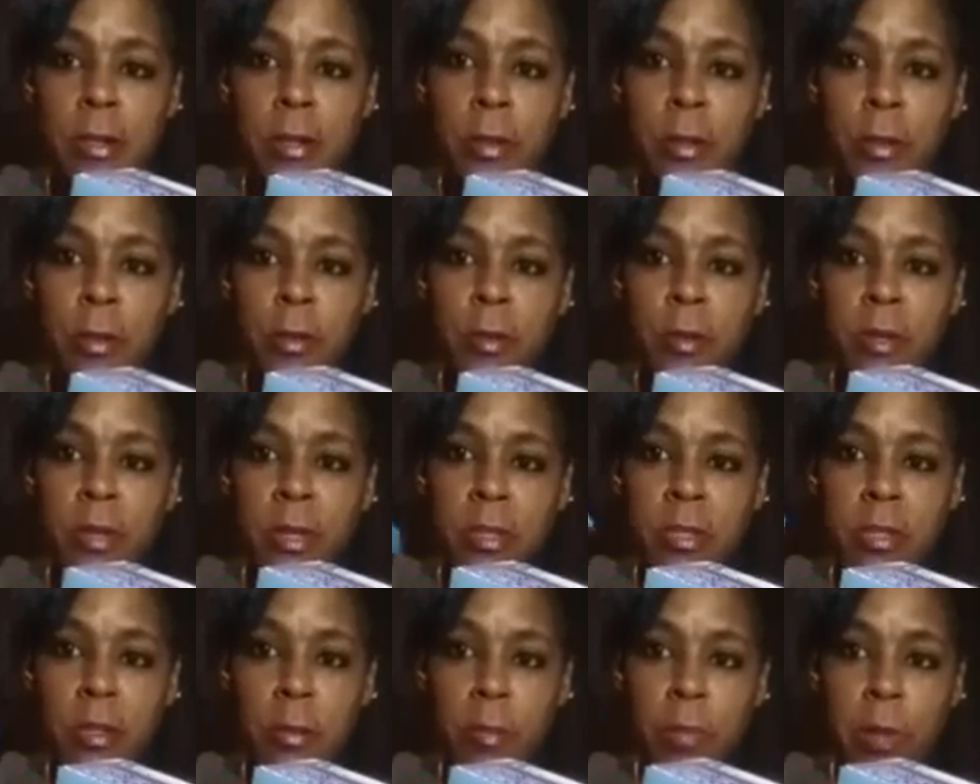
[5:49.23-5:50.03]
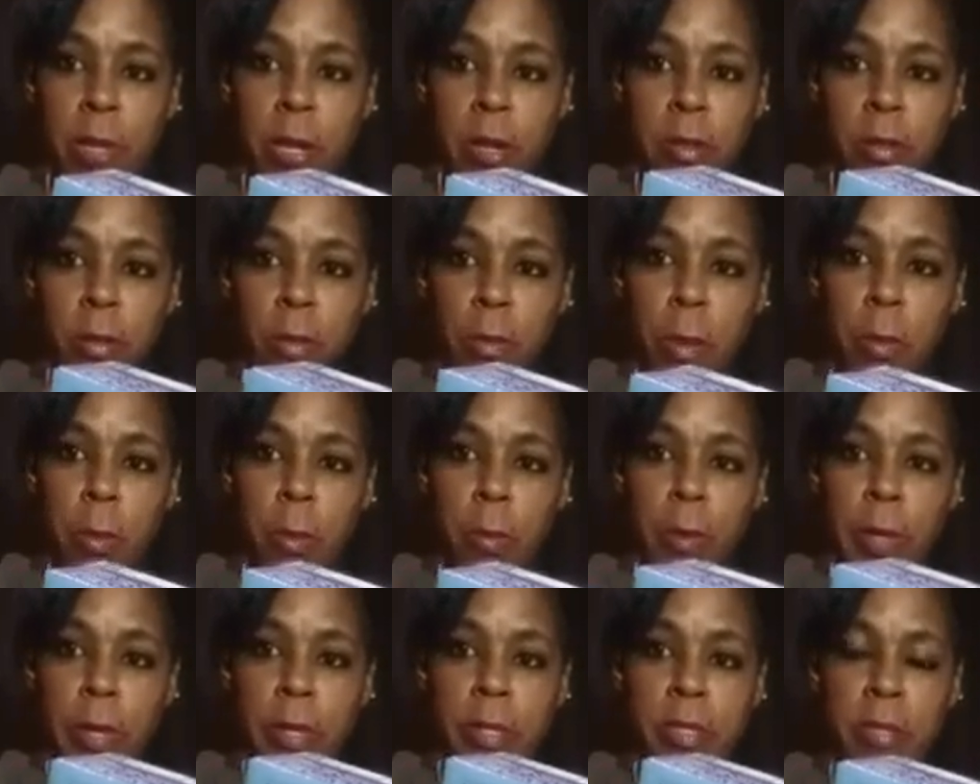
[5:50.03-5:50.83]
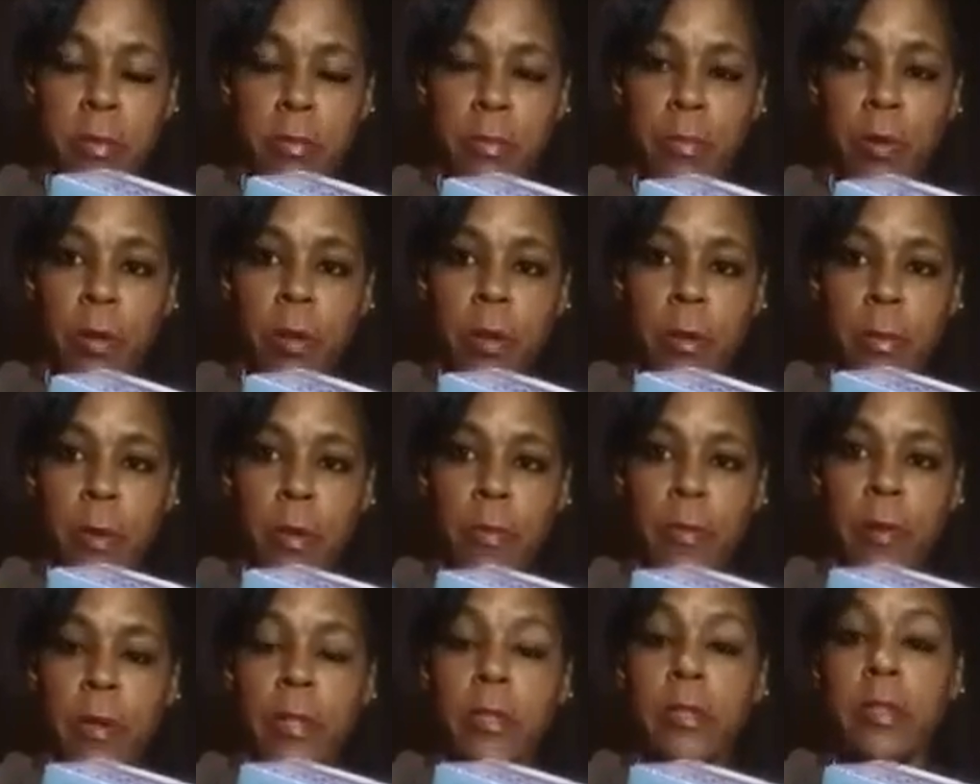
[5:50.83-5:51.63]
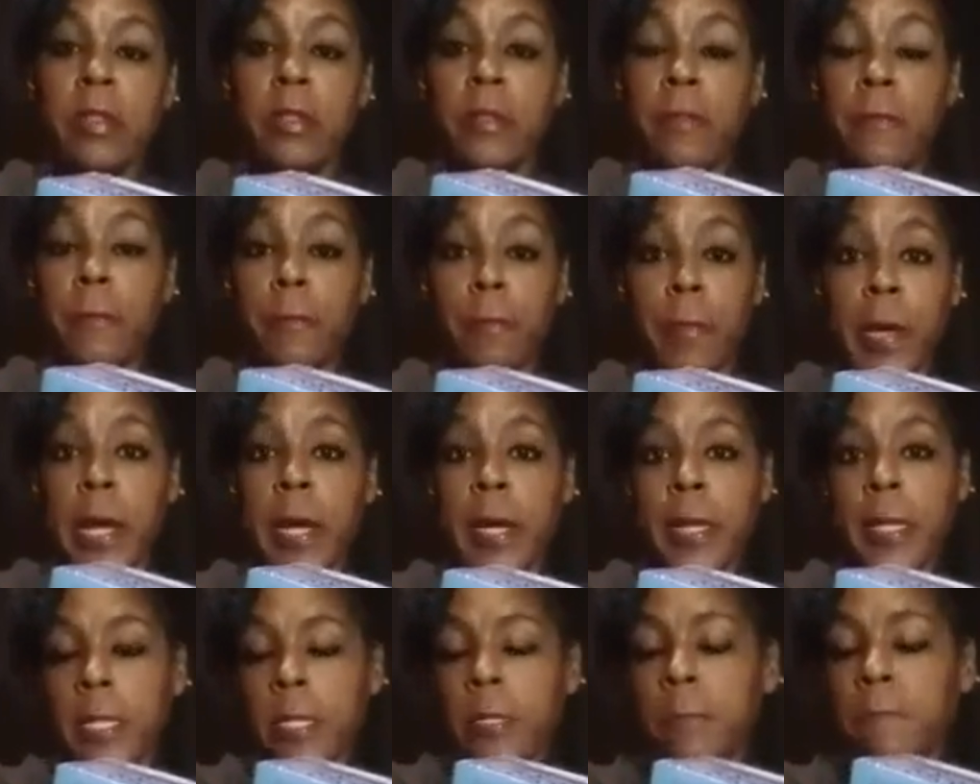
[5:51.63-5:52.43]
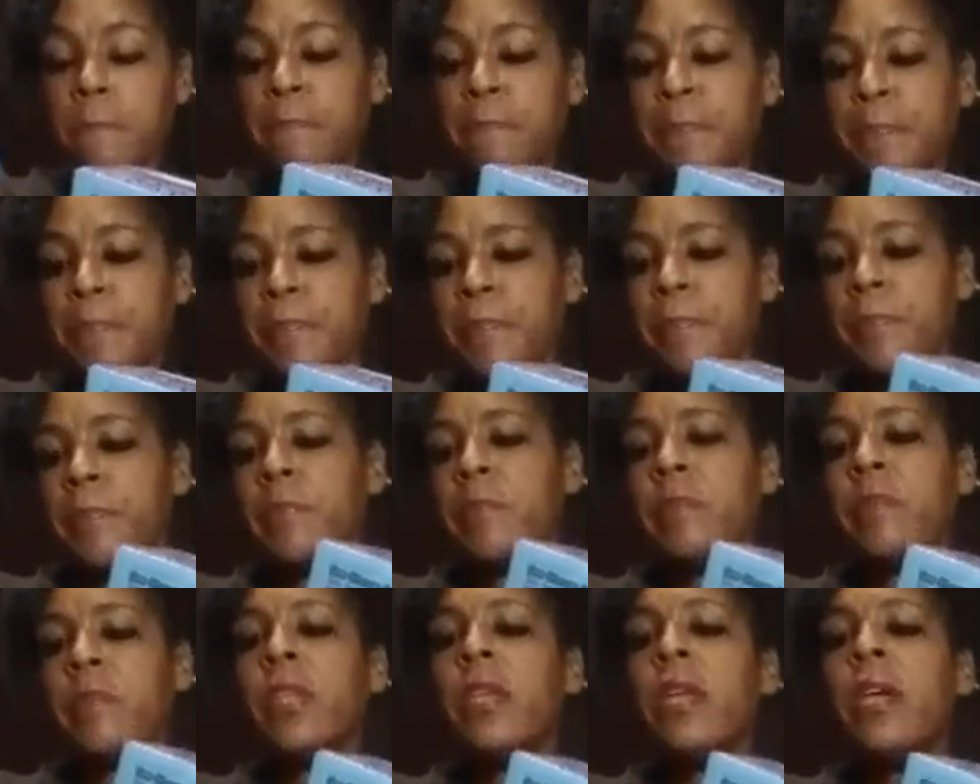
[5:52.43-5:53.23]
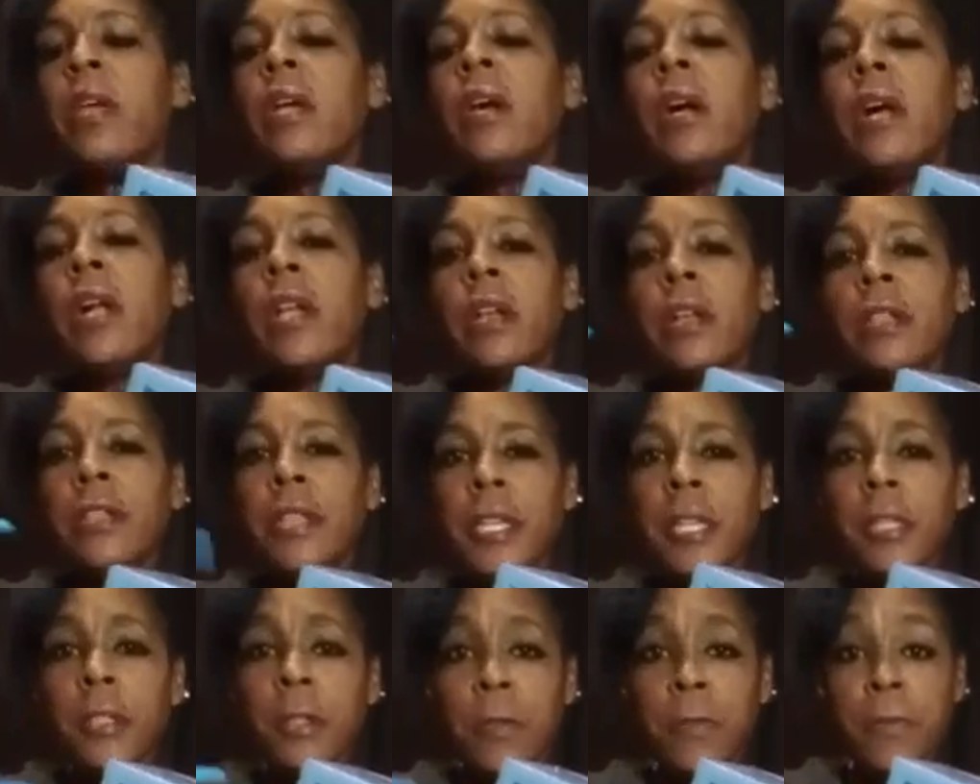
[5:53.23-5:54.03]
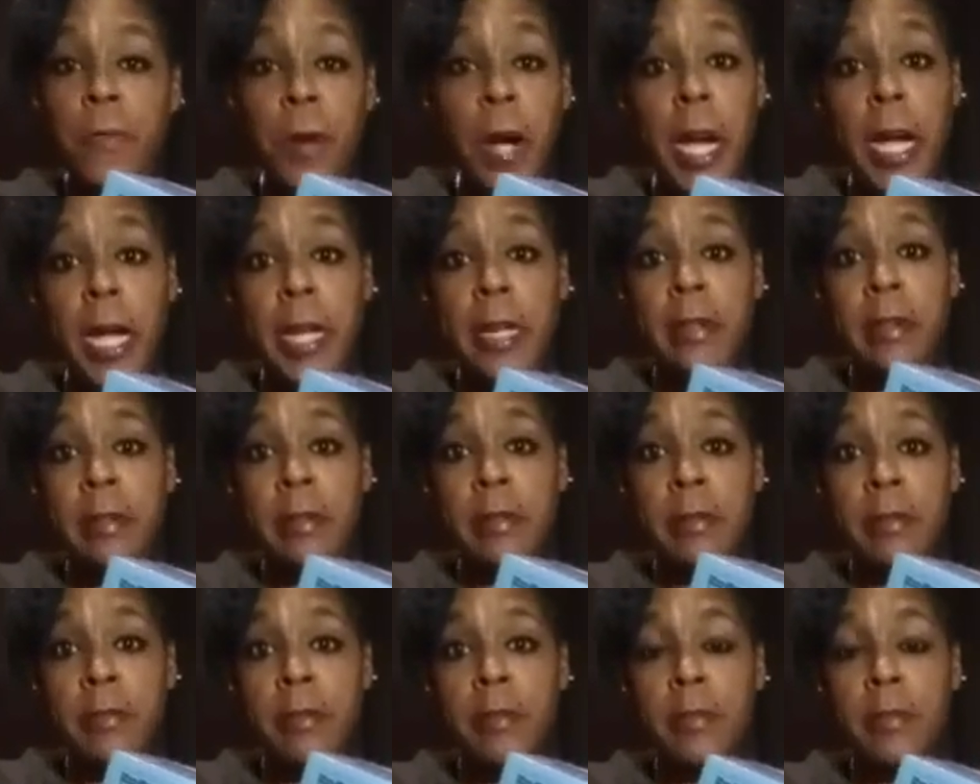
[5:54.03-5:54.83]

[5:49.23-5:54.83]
You use this to pluck the rubber bands and pull them over onto different pegs. These are fine,